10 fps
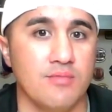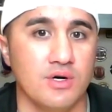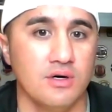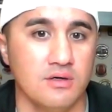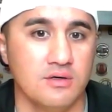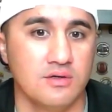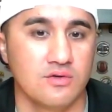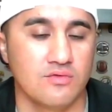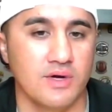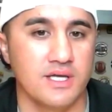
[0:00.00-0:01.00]
Bill,
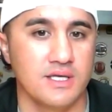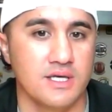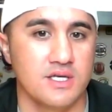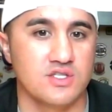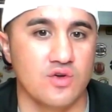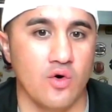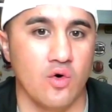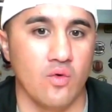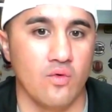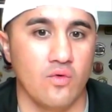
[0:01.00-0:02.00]
right? Okay.
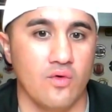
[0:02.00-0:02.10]
So